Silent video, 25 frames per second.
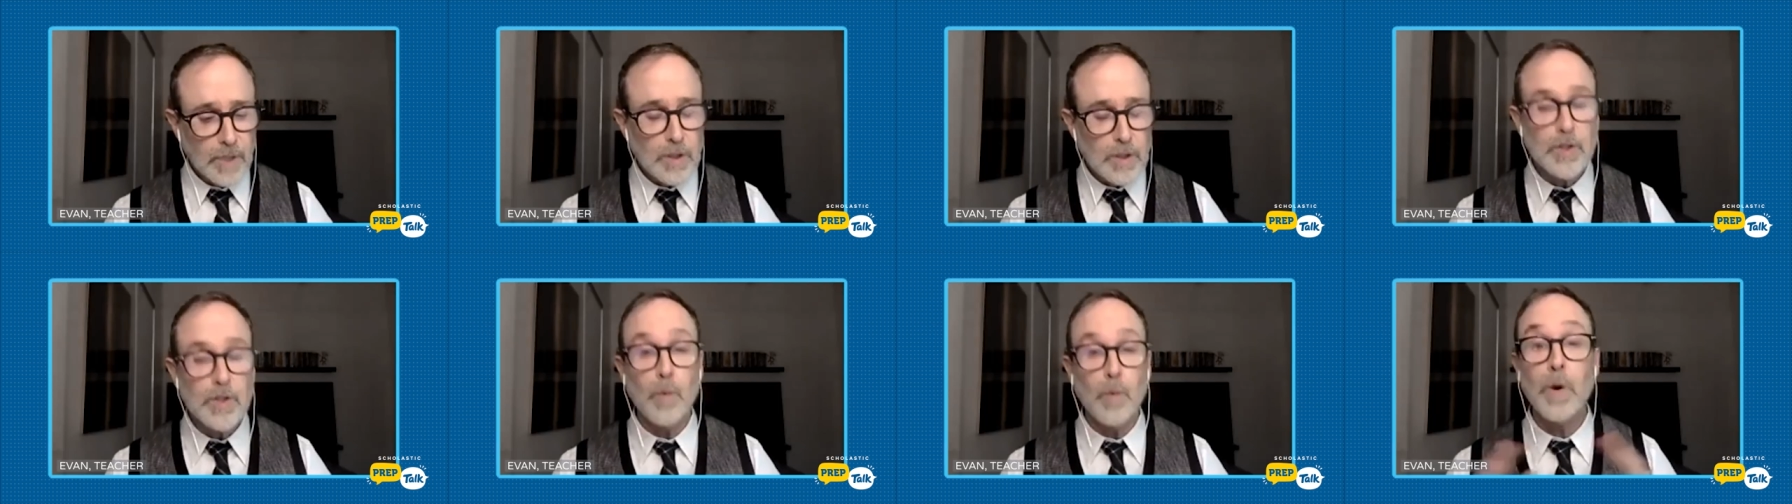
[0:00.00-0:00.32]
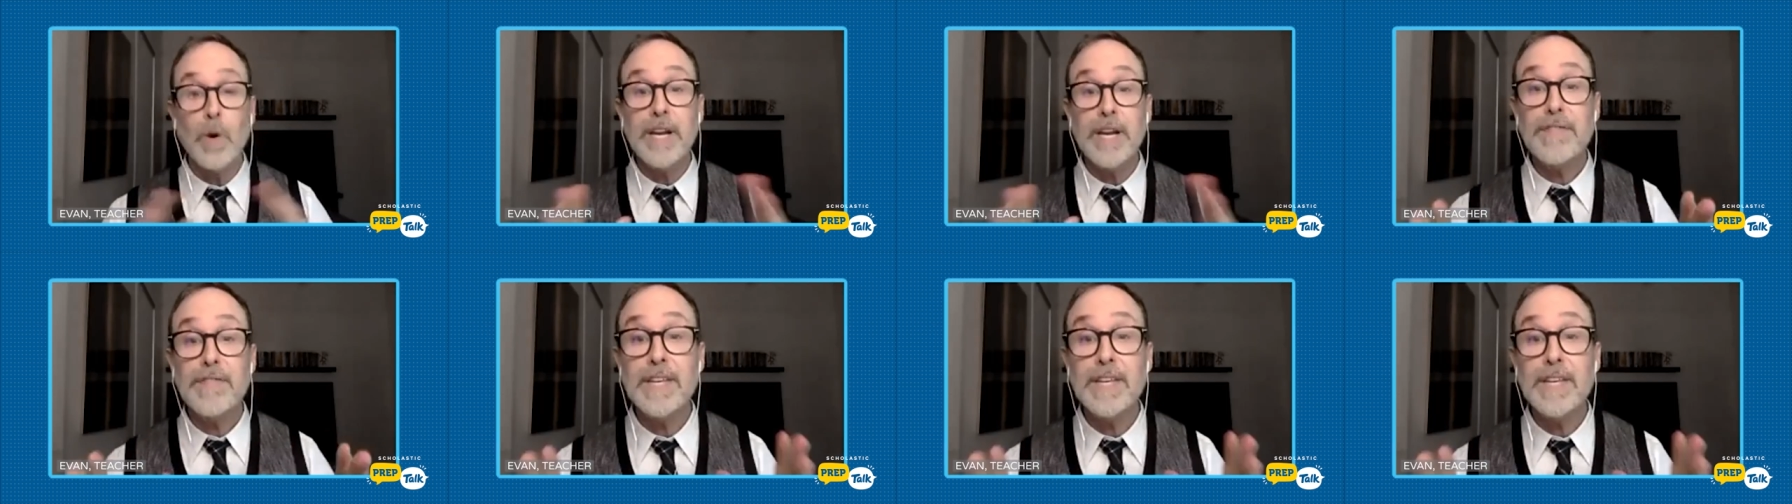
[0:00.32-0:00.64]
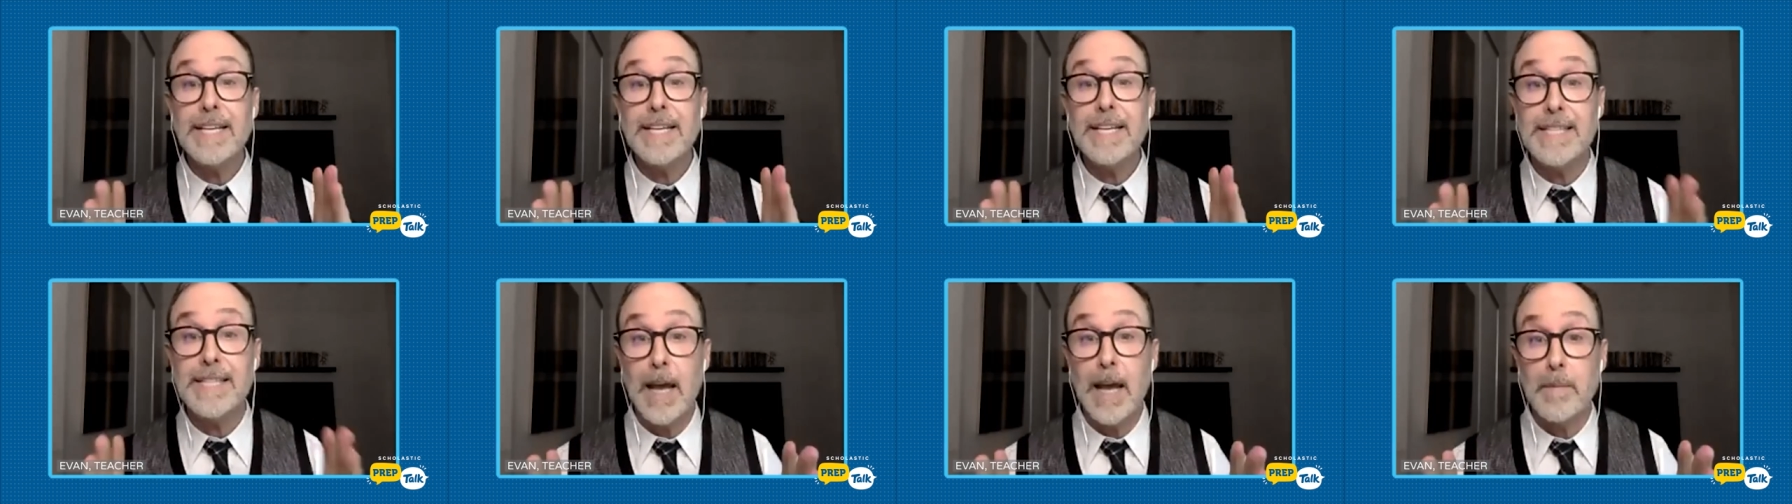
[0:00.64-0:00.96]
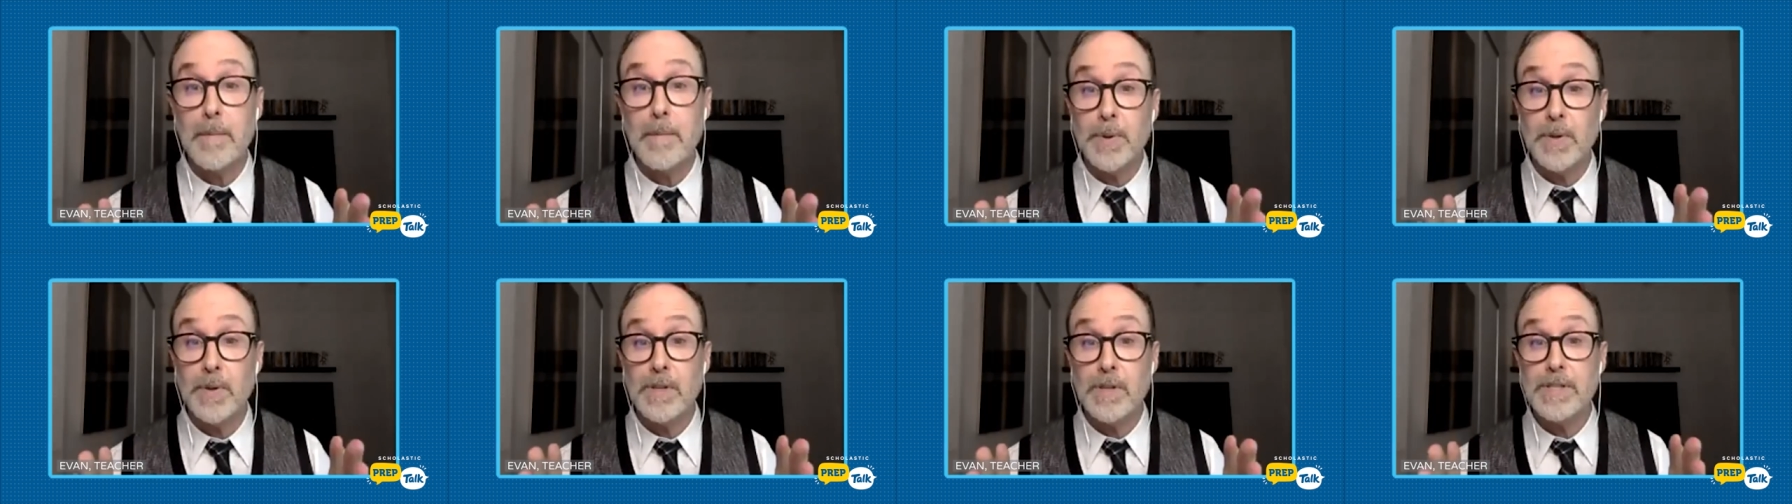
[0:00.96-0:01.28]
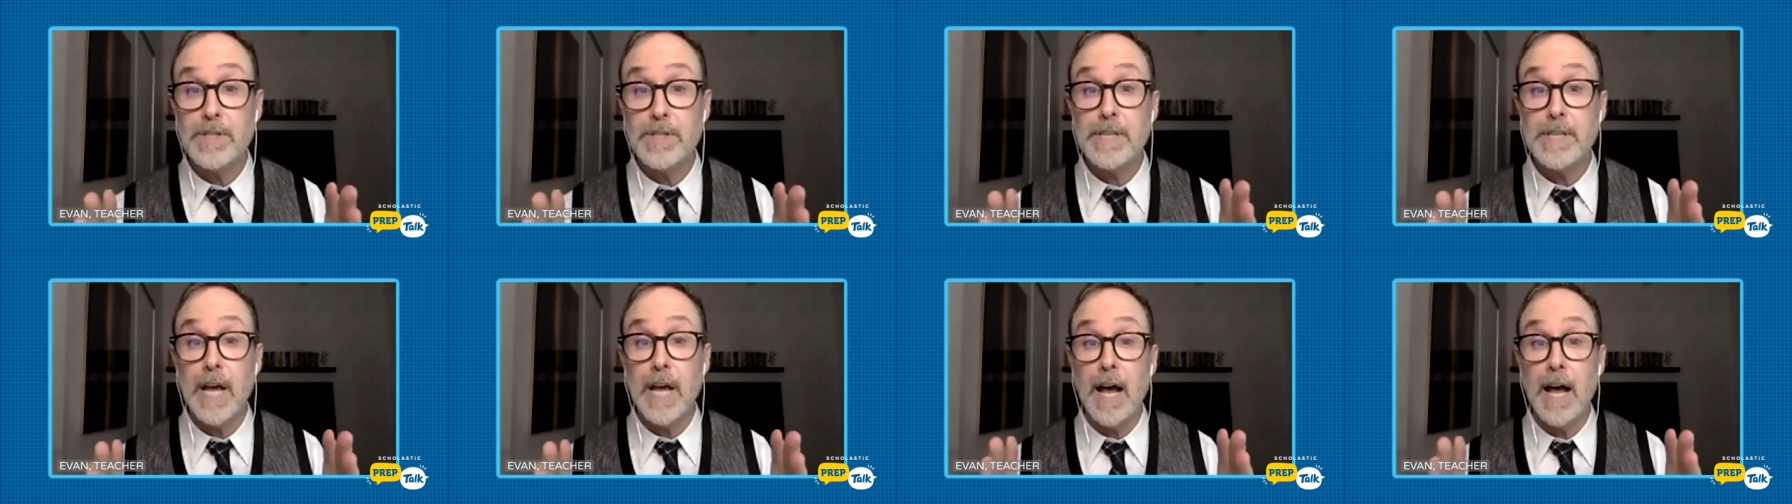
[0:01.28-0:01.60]
So, one of the
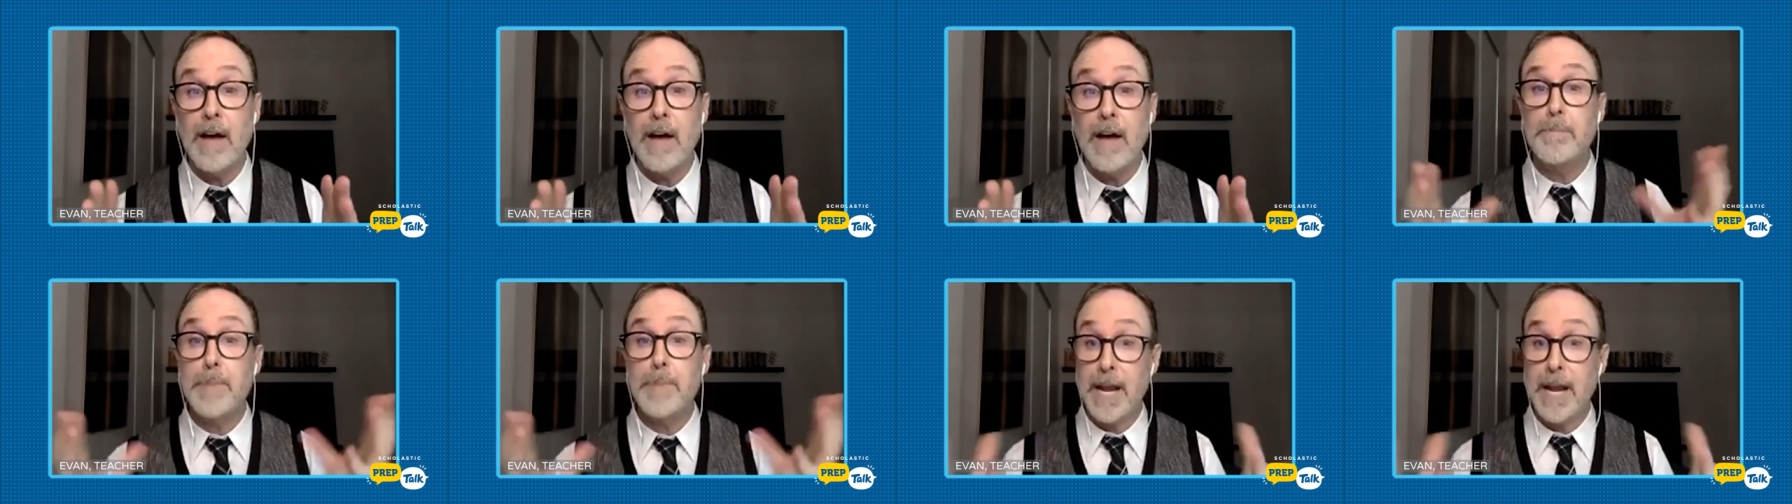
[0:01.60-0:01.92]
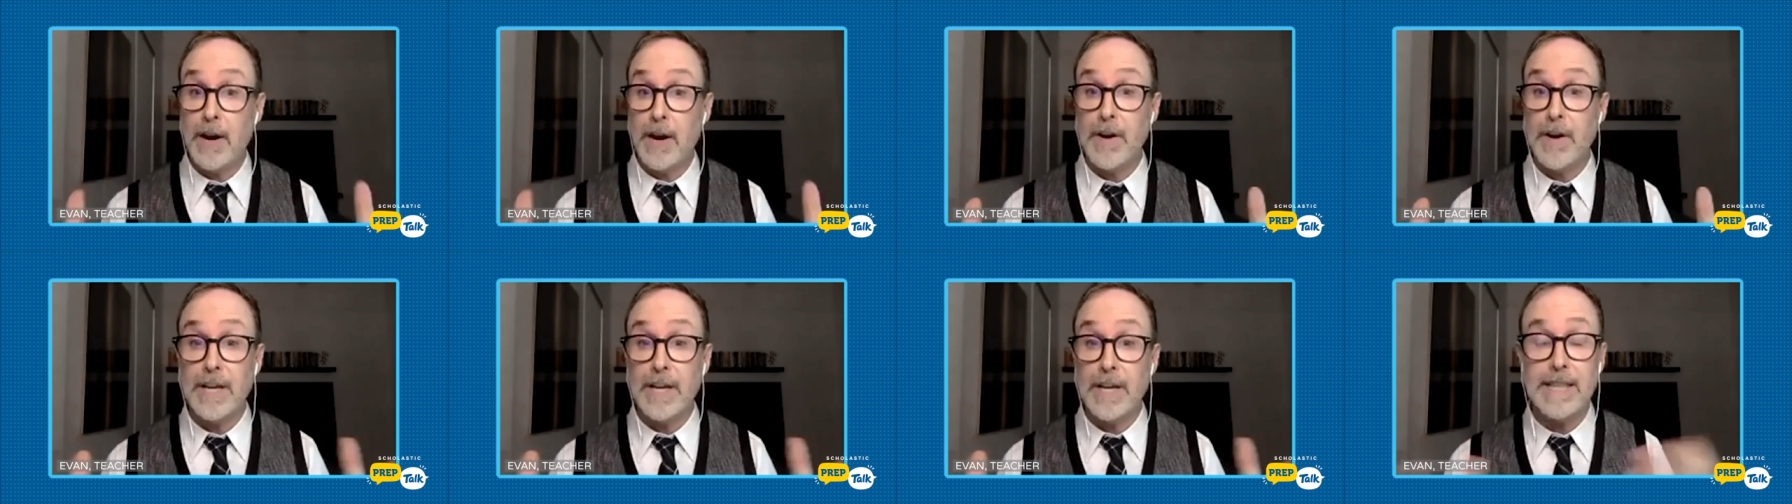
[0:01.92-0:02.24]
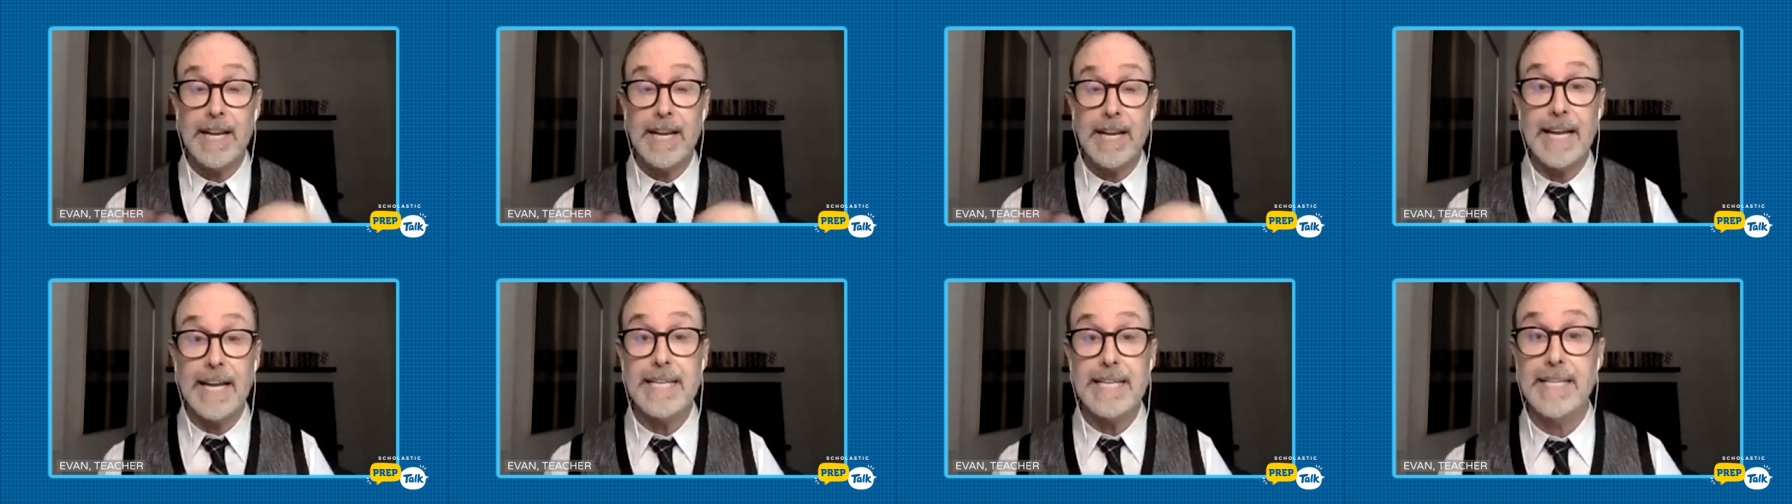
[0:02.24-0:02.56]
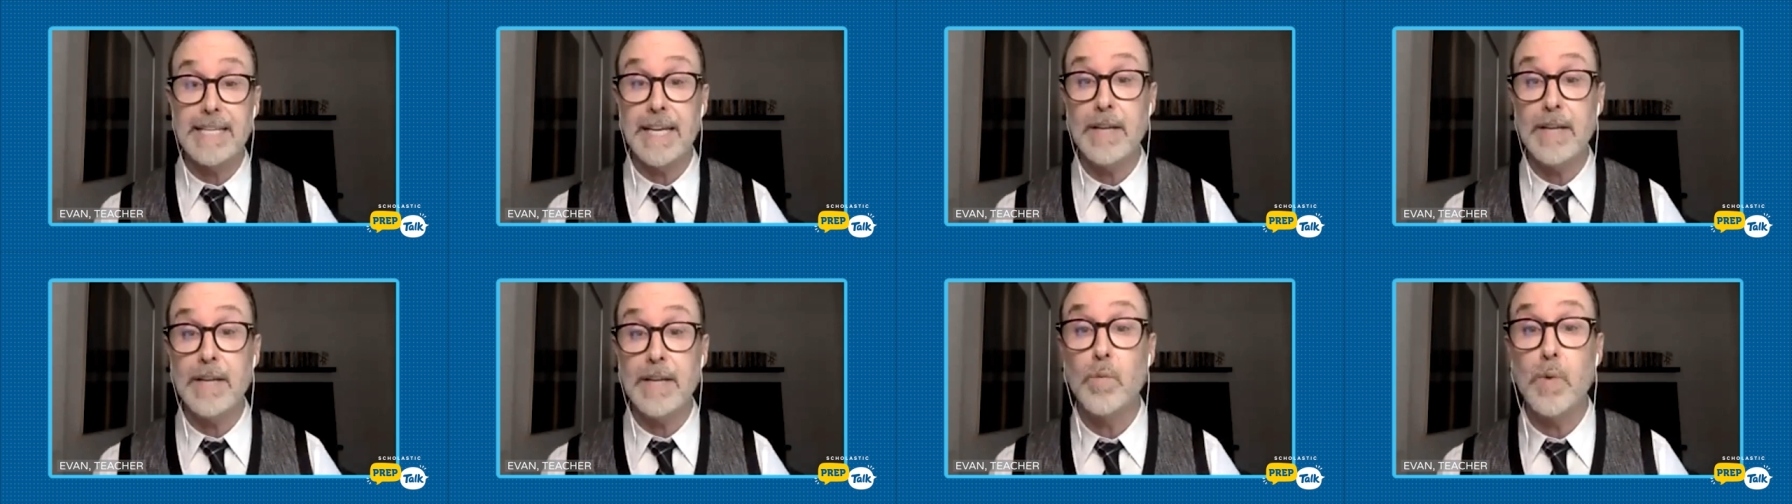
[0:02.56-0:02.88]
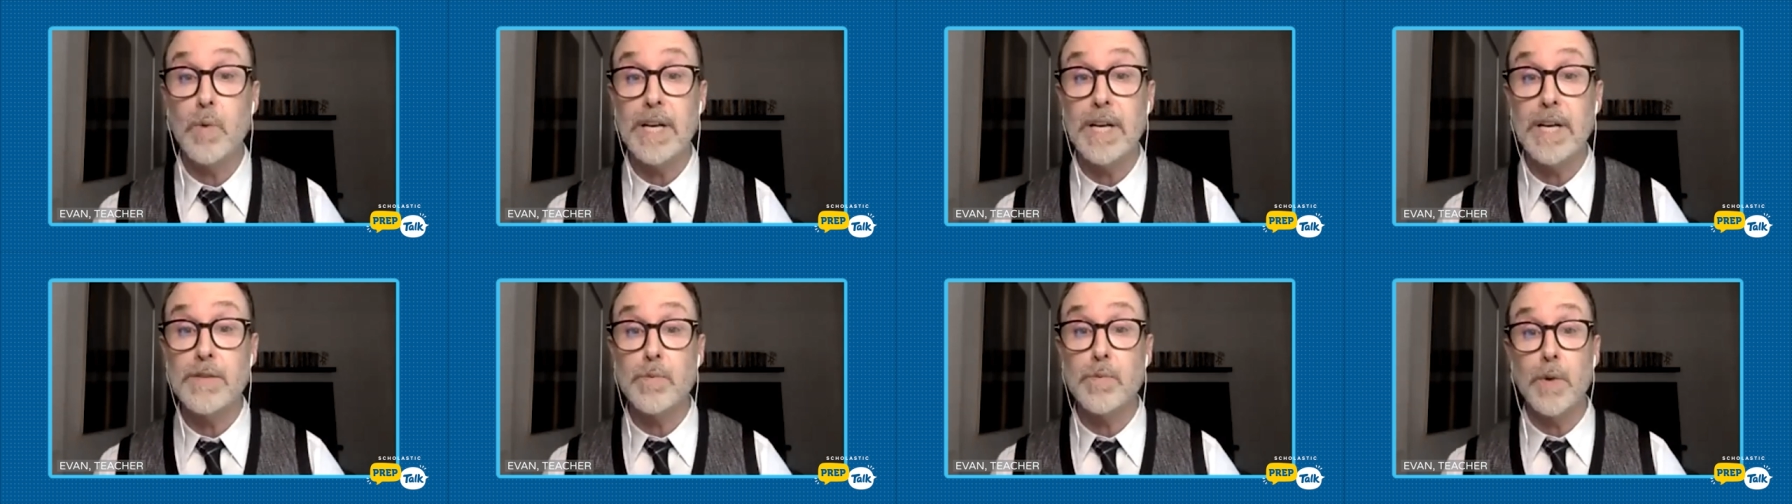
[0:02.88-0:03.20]
examples of pairing that I did
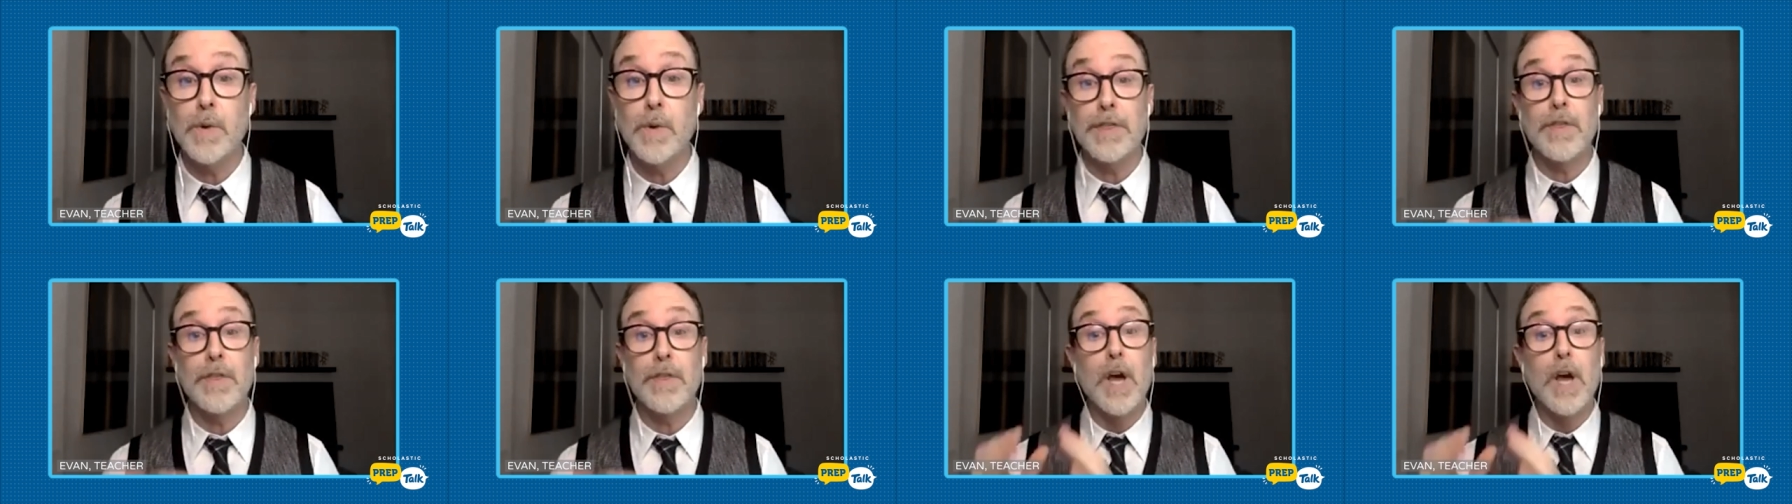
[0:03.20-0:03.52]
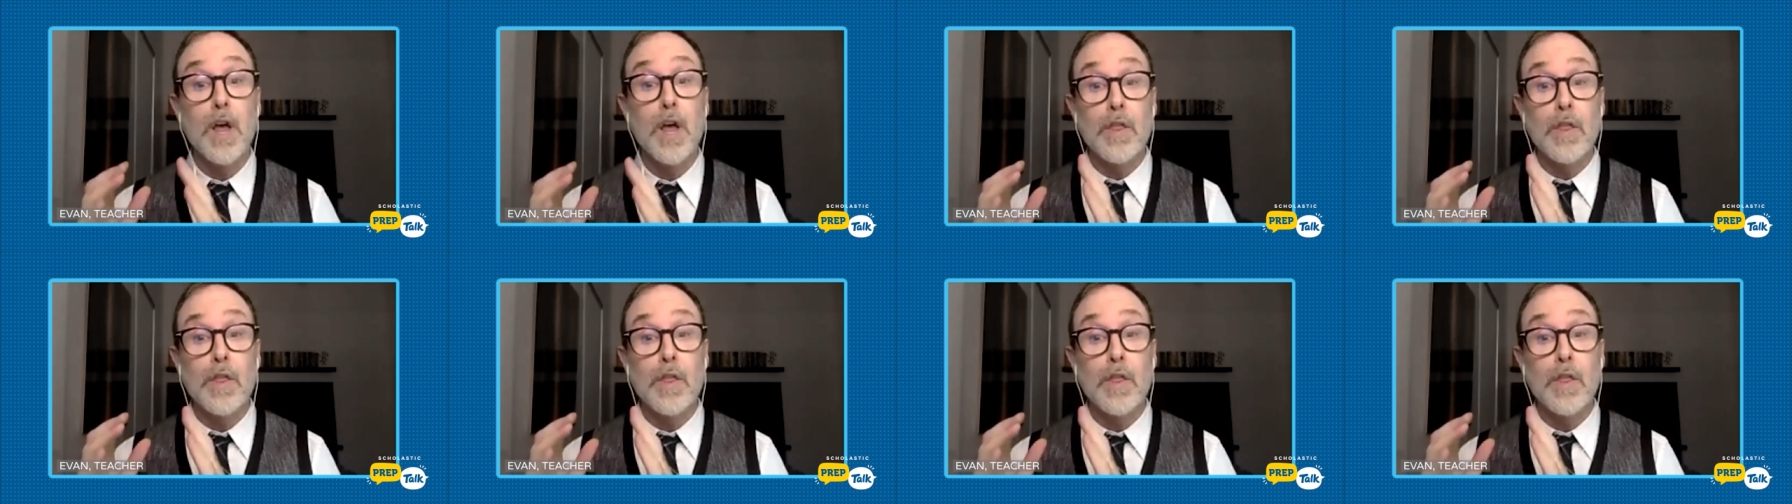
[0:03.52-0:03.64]
was with